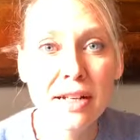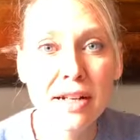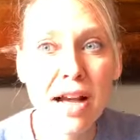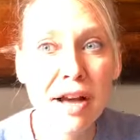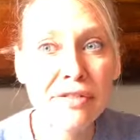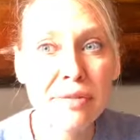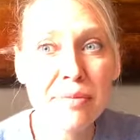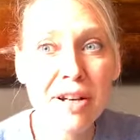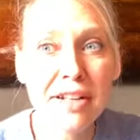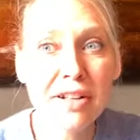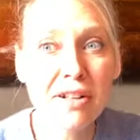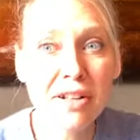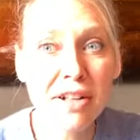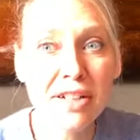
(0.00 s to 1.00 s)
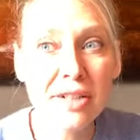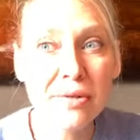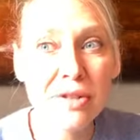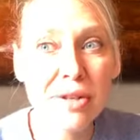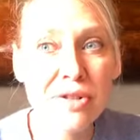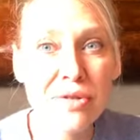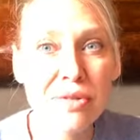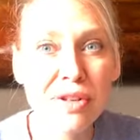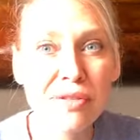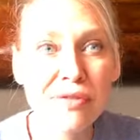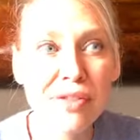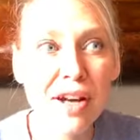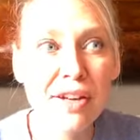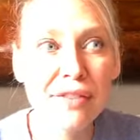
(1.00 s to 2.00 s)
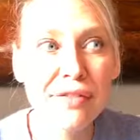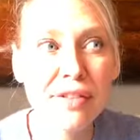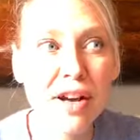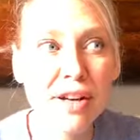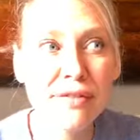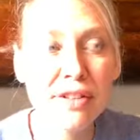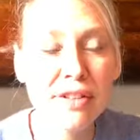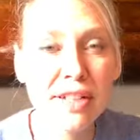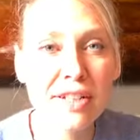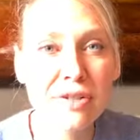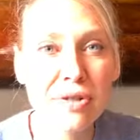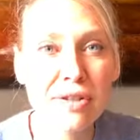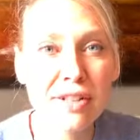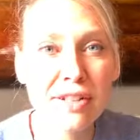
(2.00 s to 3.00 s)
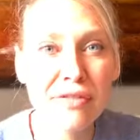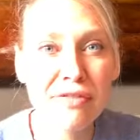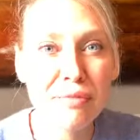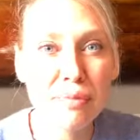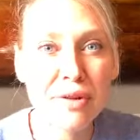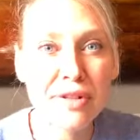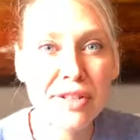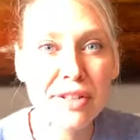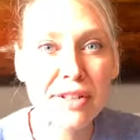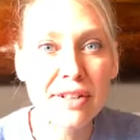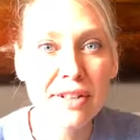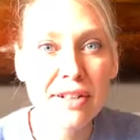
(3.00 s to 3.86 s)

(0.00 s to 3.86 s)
After my colonic, when I was 25, I felt like a totally different person.